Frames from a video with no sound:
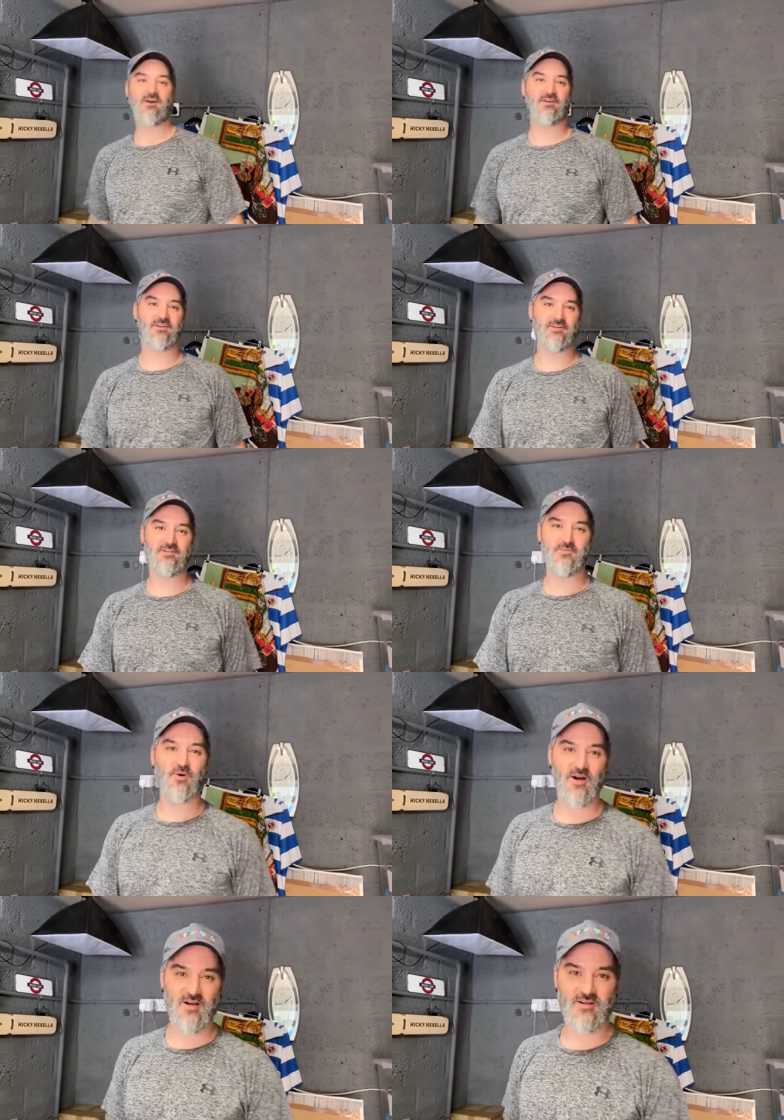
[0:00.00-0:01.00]
on and do some
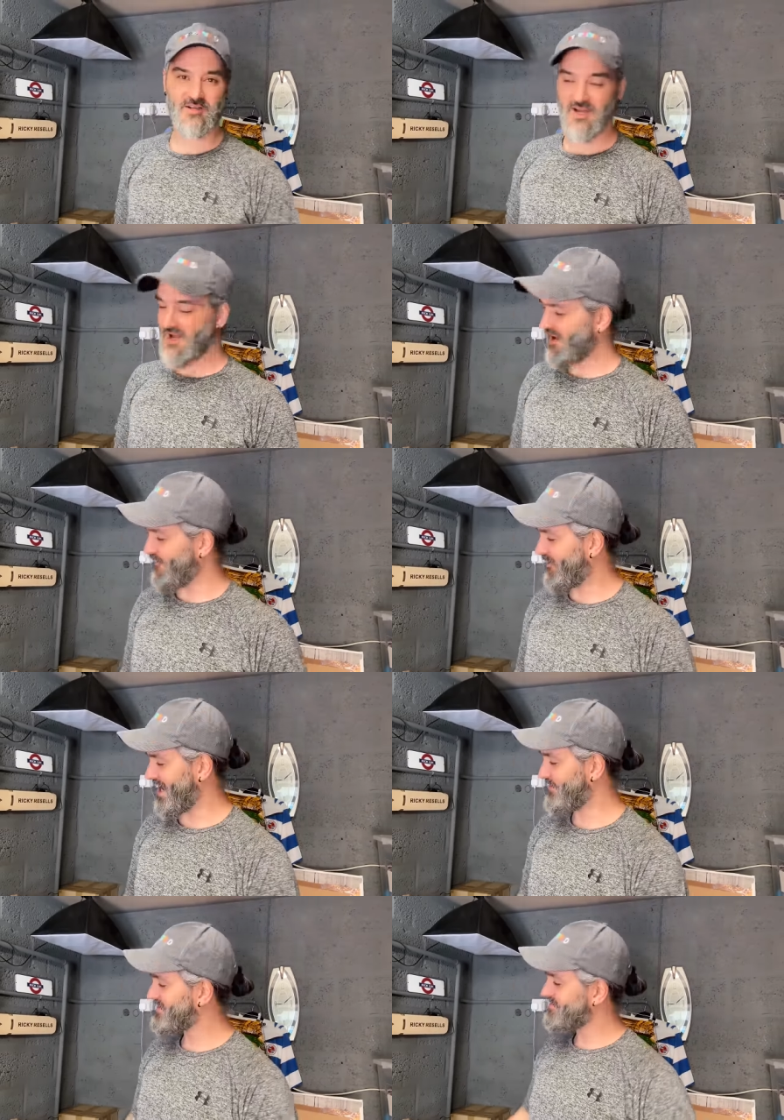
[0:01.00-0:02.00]
work. And what
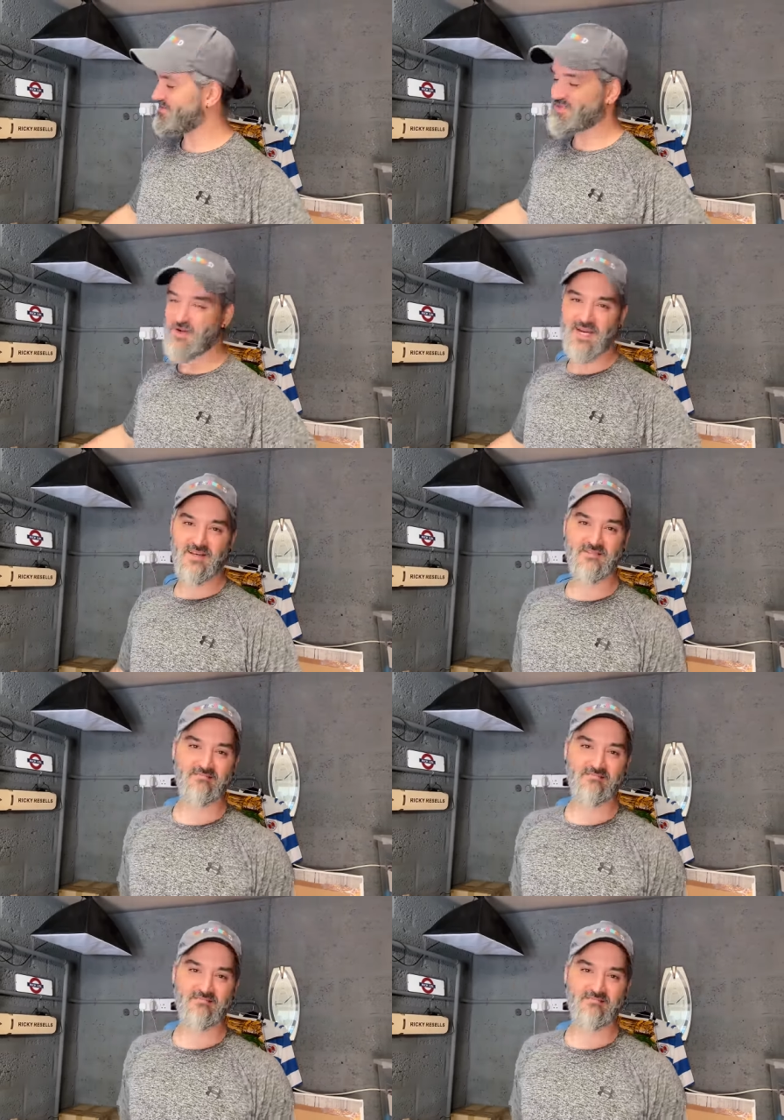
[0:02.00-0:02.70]
happens in between,